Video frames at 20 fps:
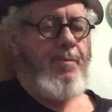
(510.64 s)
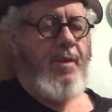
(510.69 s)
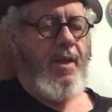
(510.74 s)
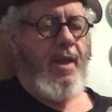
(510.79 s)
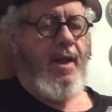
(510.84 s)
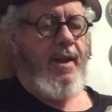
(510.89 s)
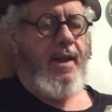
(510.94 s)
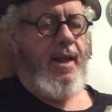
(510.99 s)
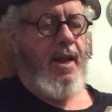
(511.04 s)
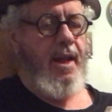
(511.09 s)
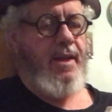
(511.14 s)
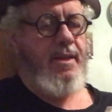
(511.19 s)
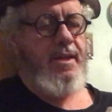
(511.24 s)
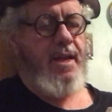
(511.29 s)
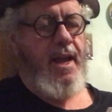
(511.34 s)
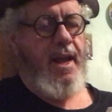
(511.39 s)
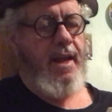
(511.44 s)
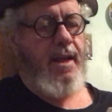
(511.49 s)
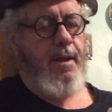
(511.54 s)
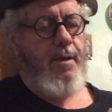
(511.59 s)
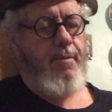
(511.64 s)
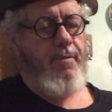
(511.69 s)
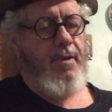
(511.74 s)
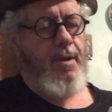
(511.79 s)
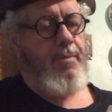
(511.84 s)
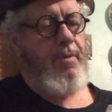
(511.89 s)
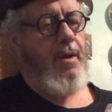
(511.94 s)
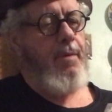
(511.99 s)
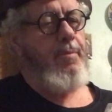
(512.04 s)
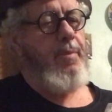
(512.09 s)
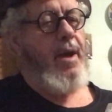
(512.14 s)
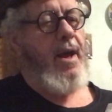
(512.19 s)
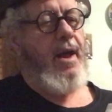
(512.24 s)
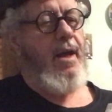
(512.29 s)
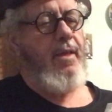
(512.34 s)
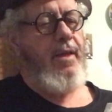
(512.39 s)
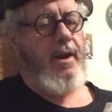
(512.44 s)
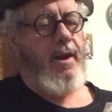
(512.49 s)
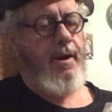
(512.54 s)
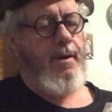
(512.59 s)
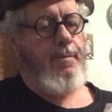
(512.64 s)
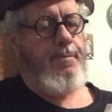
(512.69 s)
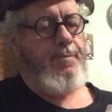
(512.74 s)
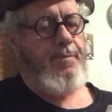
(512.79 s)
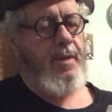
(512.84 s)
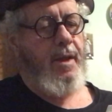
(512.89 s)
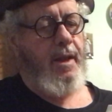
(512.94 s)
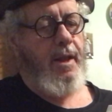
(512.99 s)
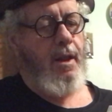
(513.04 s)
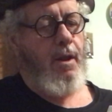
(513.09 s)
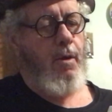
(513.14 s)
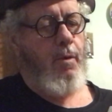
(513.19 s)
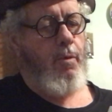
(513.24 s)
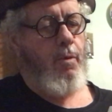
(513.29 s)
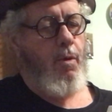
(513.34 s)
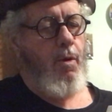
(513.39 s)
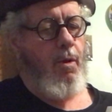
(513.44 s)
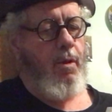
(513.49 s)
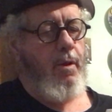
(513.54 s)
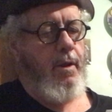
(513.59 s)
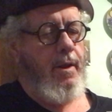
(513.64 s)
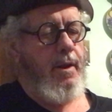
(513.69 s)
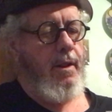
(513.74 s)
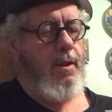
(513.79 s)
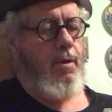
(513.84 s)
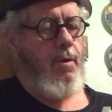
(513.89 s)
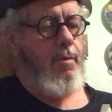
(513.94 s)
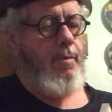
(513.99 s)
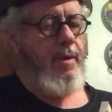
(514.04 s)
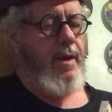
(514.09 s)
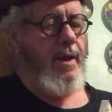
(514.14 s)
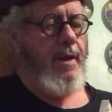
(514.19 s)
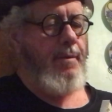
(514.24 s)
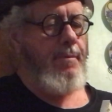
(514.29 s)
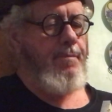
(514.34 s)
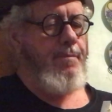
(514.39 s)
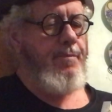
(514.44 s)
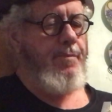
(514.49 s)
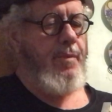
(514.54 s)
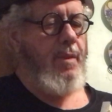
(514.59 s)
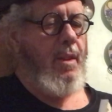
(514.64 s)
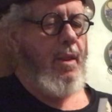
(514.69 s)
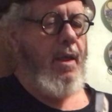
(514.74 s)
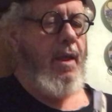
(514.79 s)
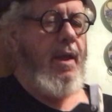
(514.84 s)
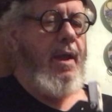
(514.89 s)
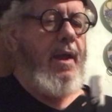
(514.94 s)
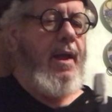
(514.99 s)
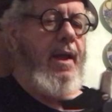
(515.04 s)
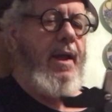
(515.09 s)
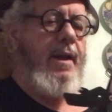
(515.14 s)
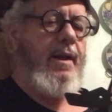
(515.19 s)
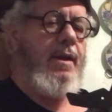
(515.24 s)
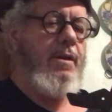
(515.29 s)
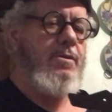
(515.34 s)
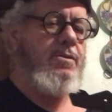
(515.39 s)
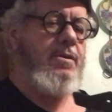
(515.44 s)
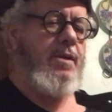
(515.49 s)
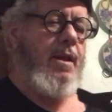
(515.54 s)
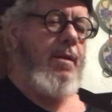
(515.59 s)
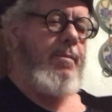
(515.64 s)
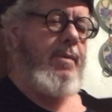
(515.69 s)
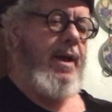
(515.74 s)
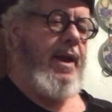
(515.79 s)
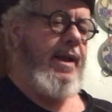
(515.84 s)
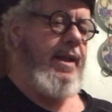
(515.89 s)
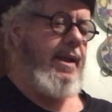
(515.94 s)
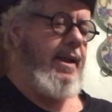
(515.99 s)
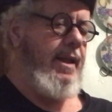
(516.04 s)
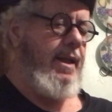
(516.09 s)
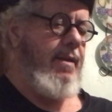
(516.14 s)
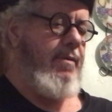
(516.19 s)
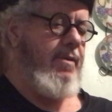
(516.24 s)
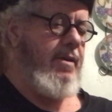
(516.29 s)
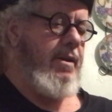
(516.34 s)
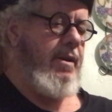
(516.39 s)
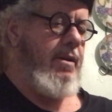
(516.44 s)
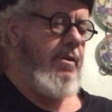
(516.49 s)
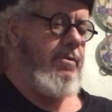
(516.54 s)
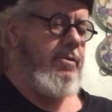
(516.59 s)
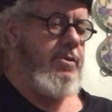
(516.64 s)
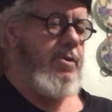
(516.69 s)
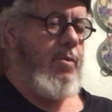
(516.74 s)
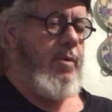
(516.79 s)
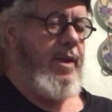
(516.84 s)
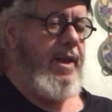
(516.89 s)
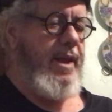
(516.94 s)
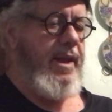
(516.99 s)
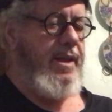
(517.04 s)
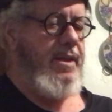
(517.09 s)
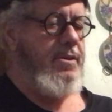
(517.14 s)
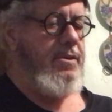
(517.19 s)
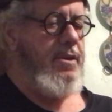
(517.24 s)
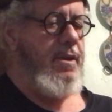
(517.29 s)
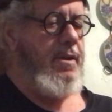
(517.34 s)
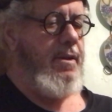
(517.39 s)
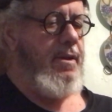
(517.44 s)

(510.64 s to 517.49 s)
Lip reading: And then I take and flip it up out of there, and then I'll roll it a little bit, and I'll set it back in and give it another squeeze.